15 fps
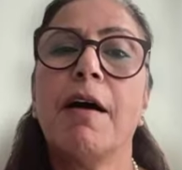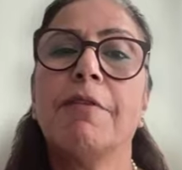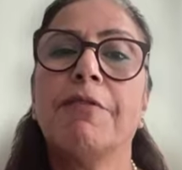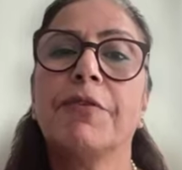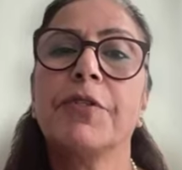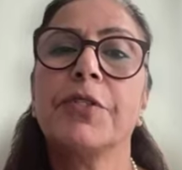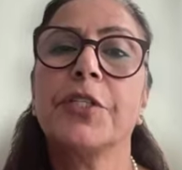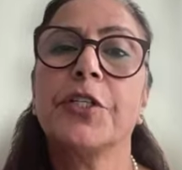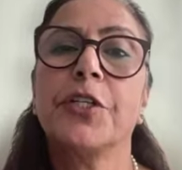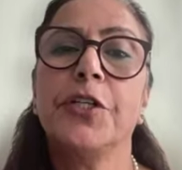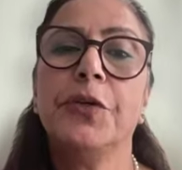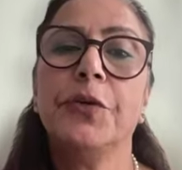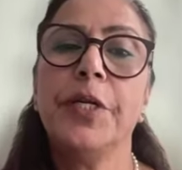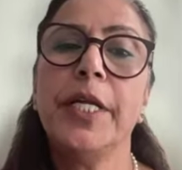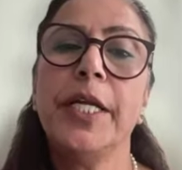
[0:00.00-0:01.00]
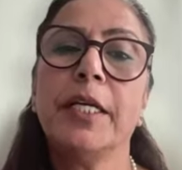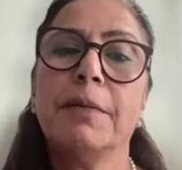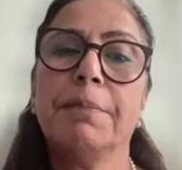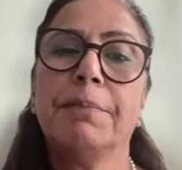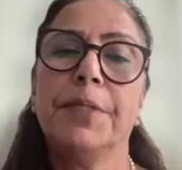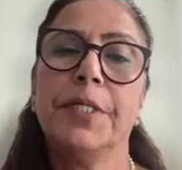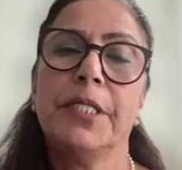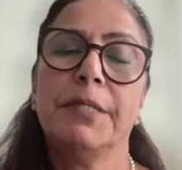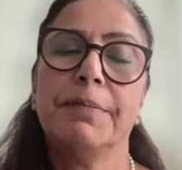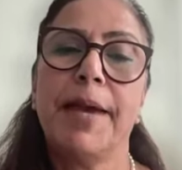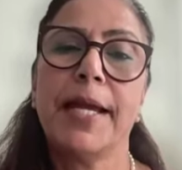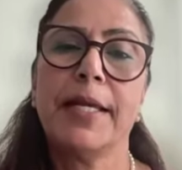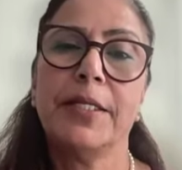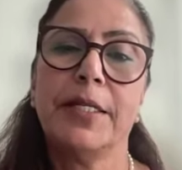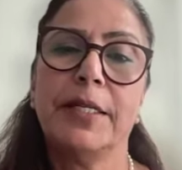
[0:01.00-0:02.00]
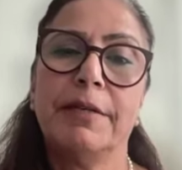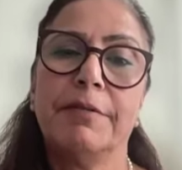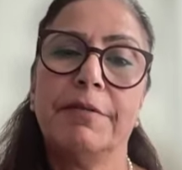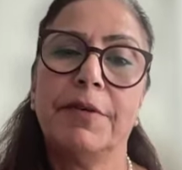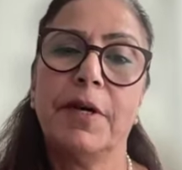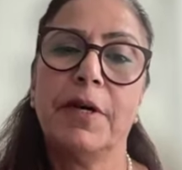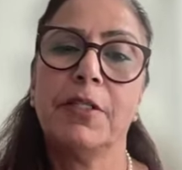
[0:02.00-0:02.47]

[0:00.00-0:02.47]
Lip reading: offers a unique perspective